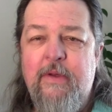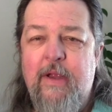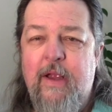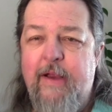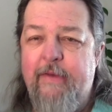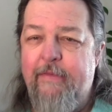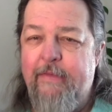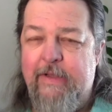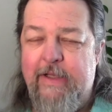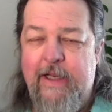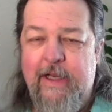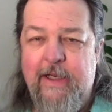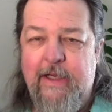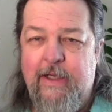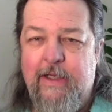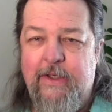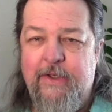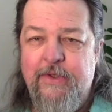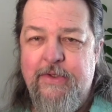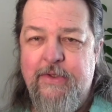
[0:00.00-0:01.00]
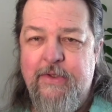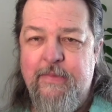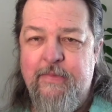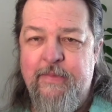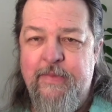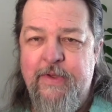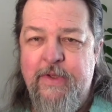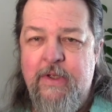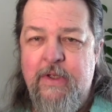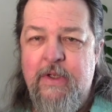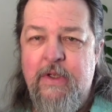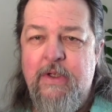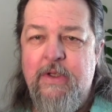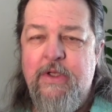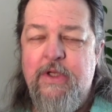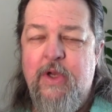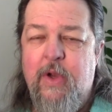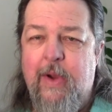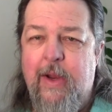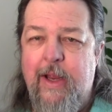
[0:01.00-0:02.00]
everything else.
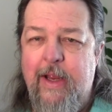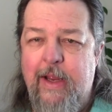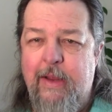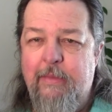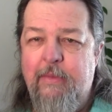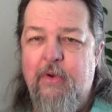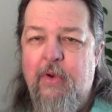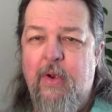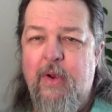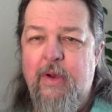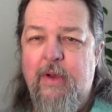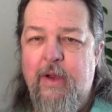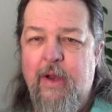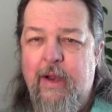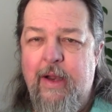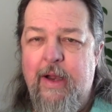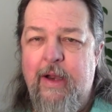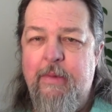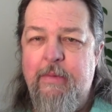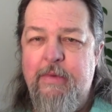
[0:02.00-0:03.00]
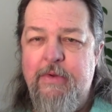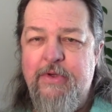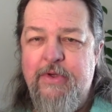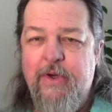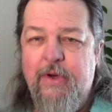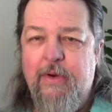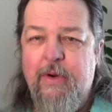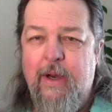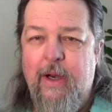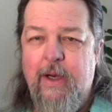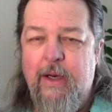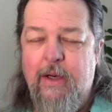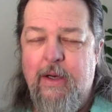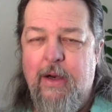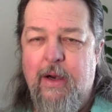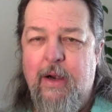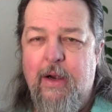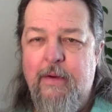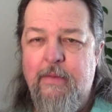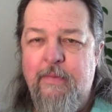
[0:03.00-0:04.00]
So I am going to let him use a credit
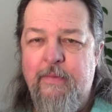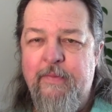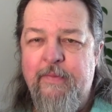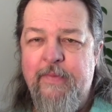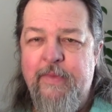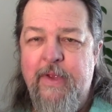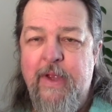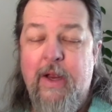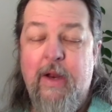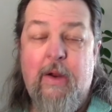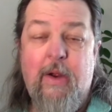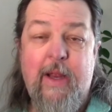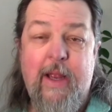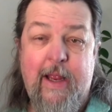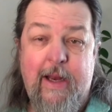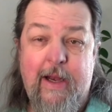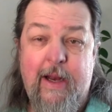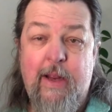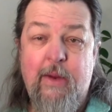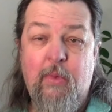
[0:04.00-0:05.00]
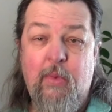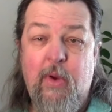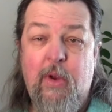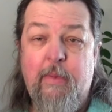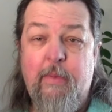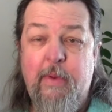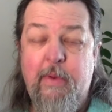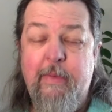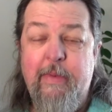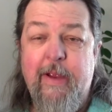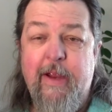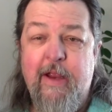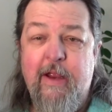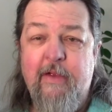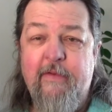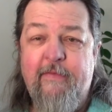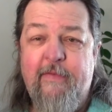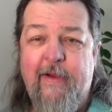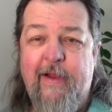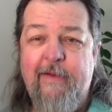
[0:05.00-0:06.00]
card, and I will be
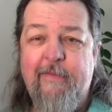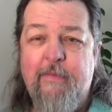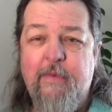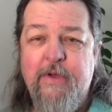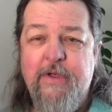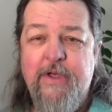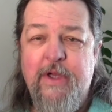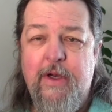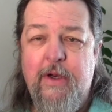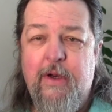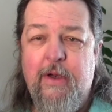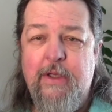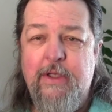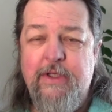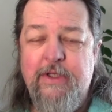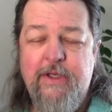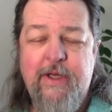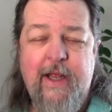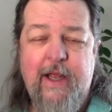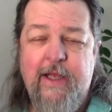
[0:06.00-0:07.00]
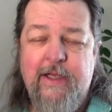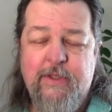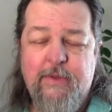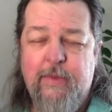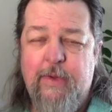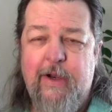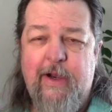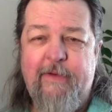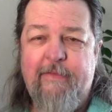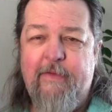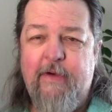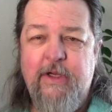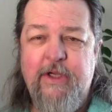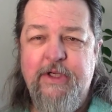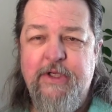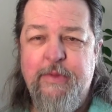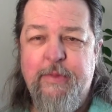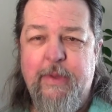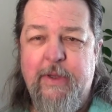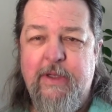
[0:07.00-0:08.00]
making 5% on his gas, whatever
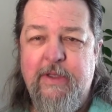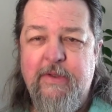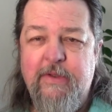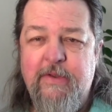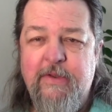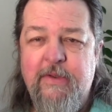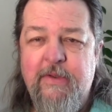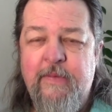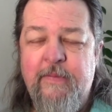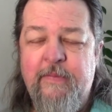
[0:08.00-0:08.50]
he spends.